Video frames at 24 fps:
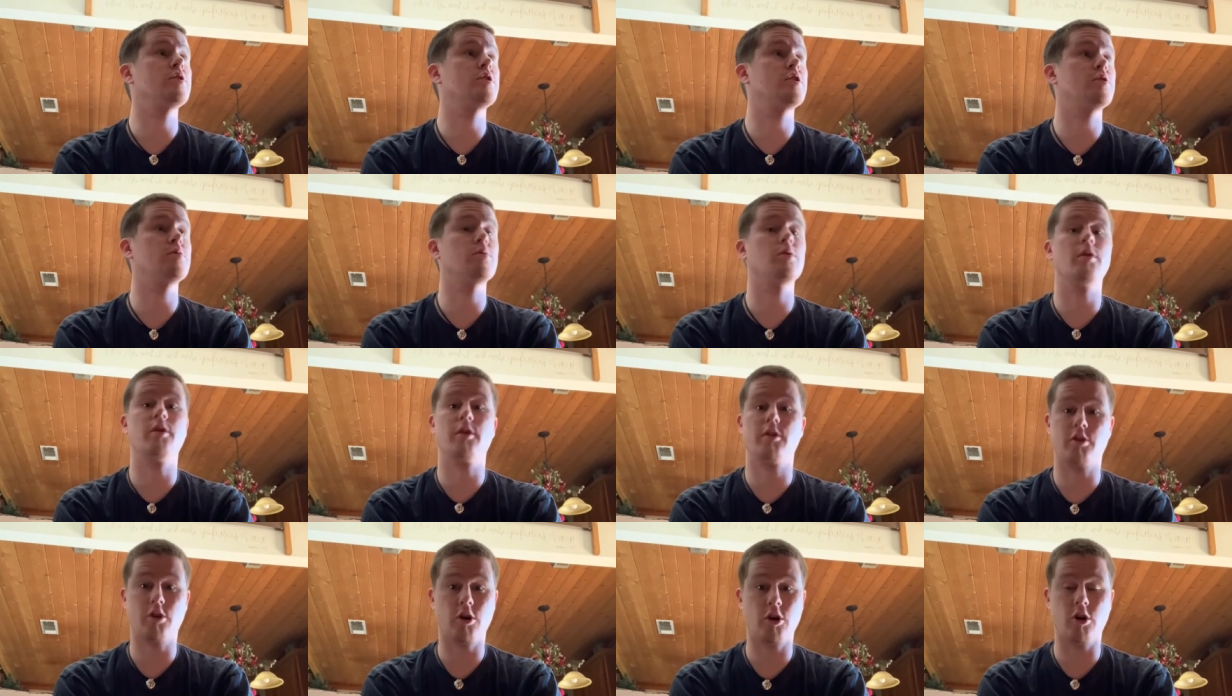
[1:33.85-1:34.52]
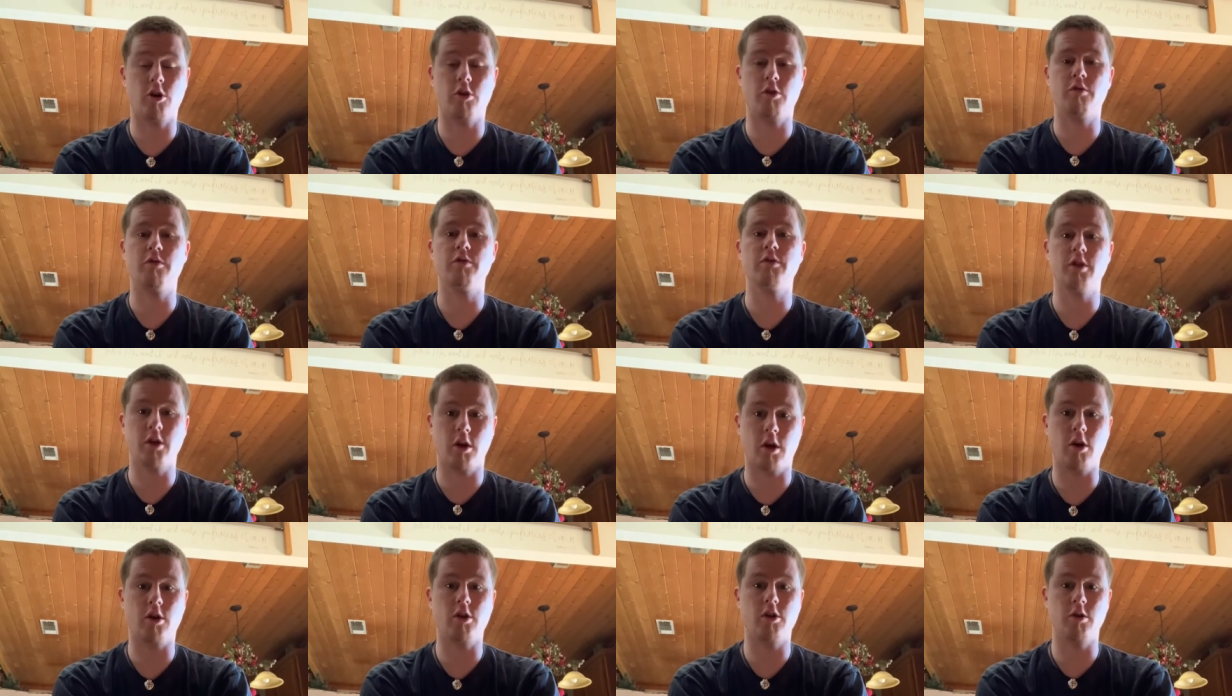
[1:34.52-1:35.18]
could really serve the
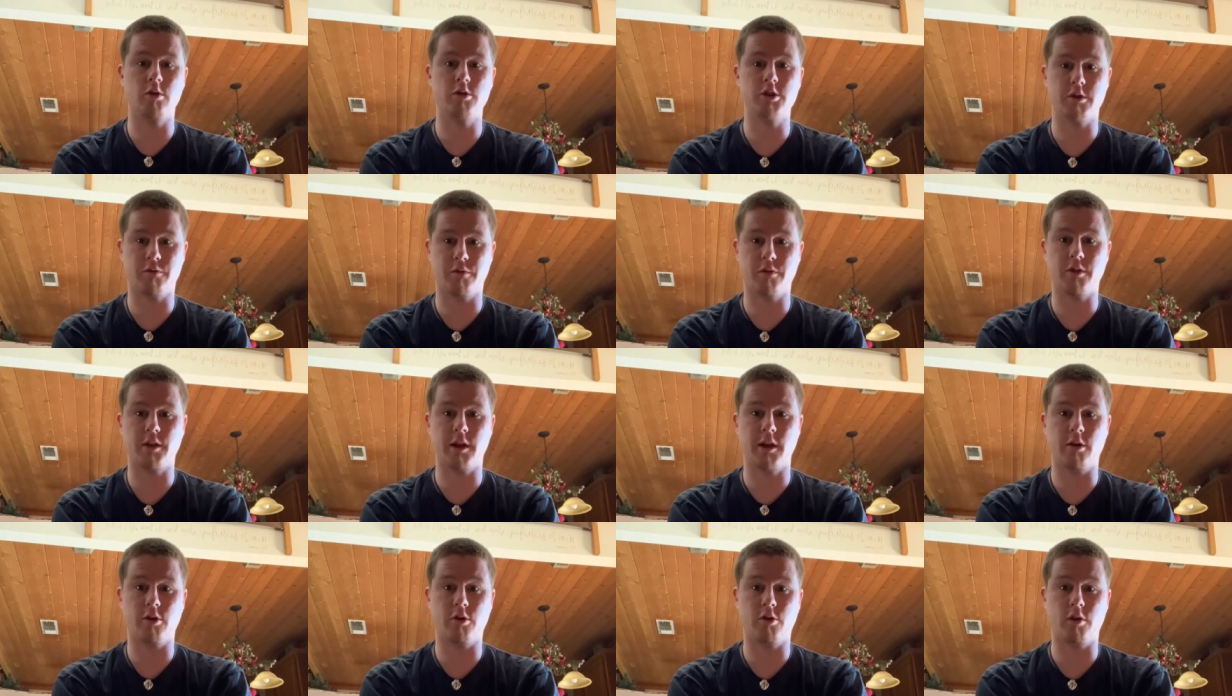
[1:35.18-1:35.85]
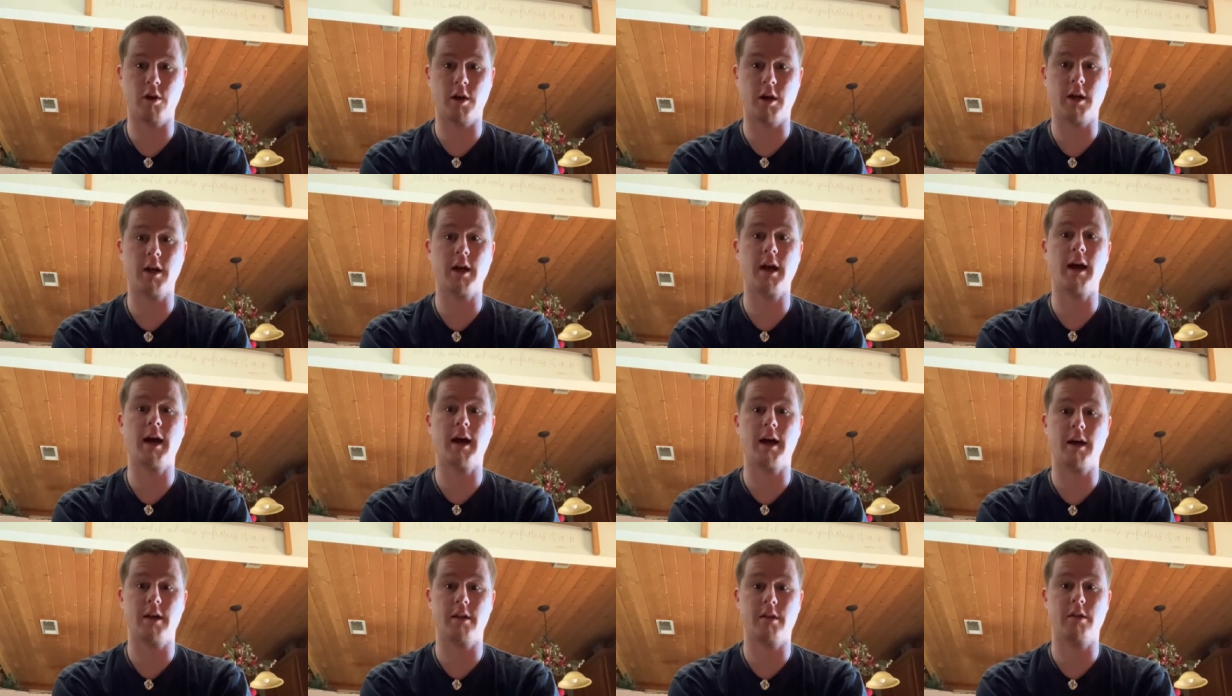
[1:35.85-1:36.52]
conclusion for Daniel Craig
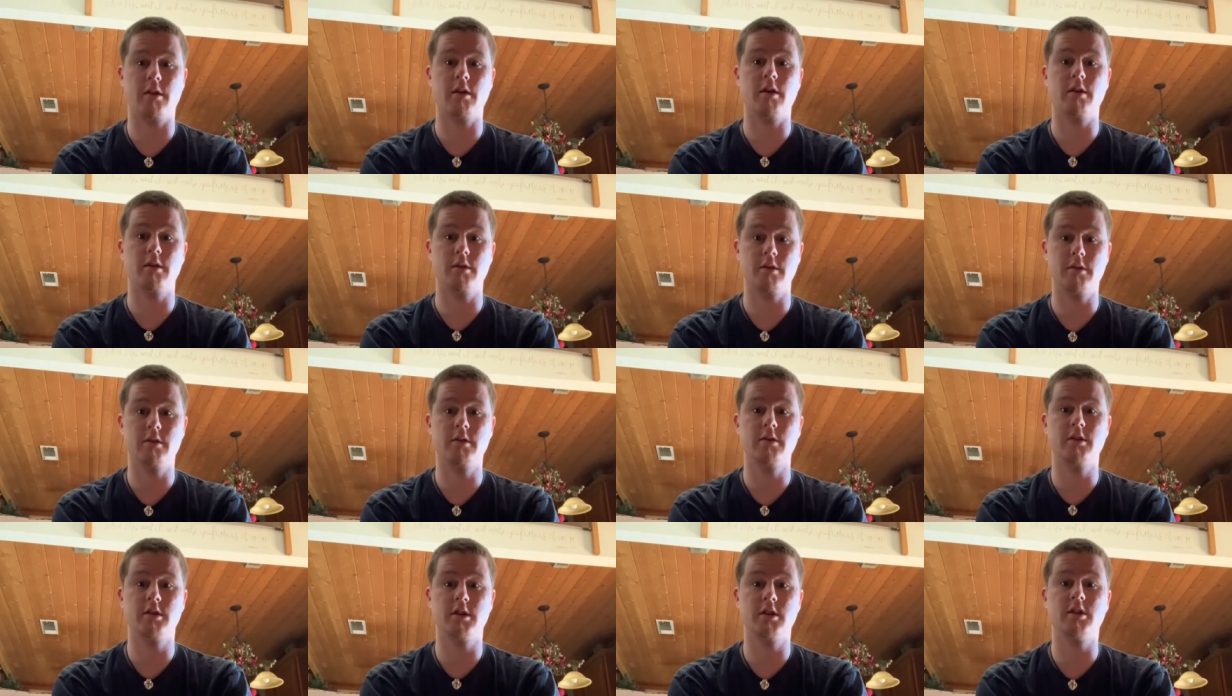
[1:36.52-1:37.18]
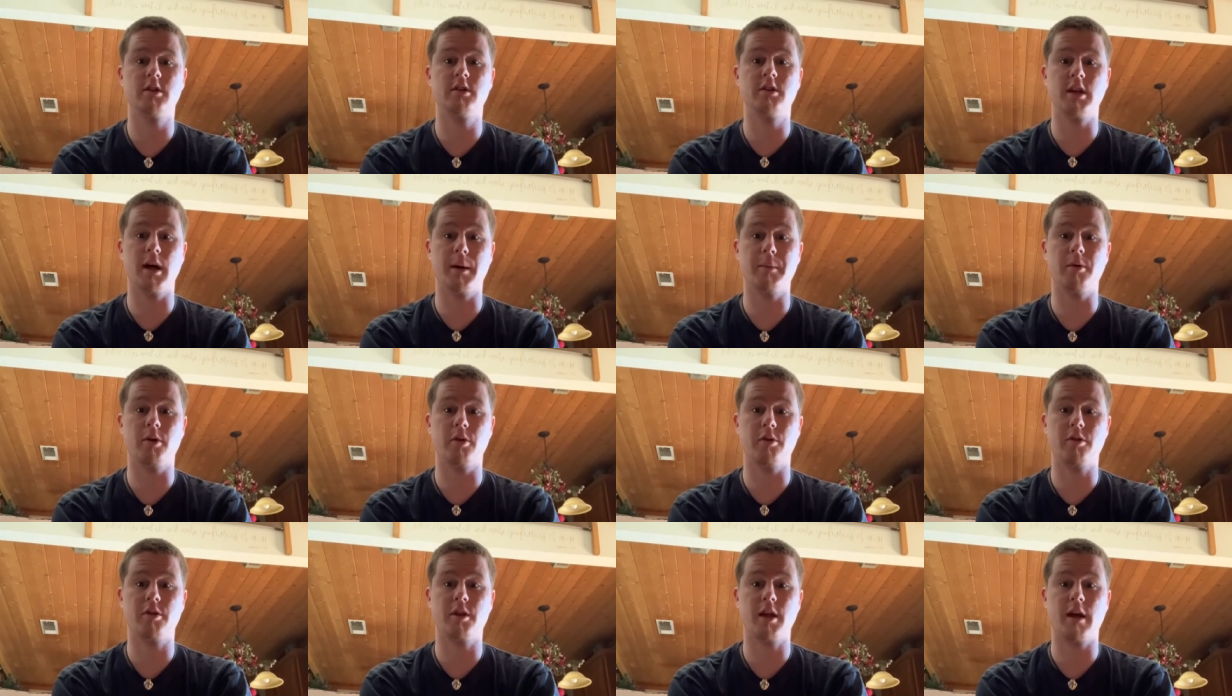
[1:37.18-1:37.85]
as
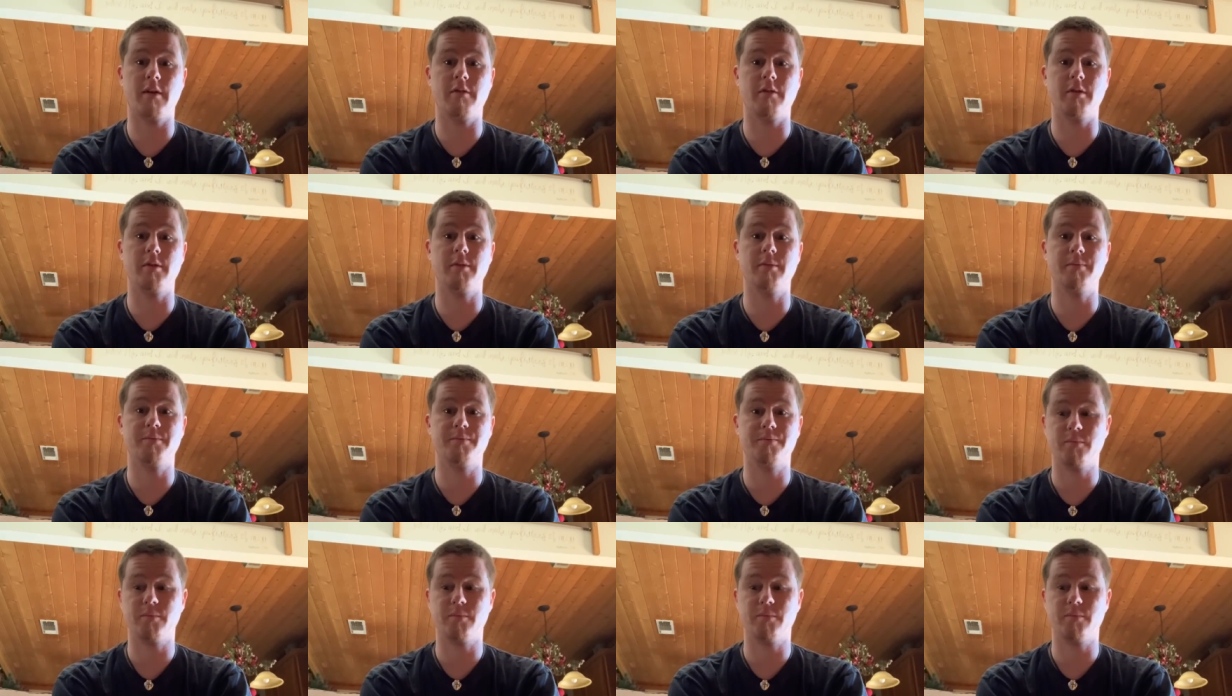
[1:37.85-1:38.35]
007.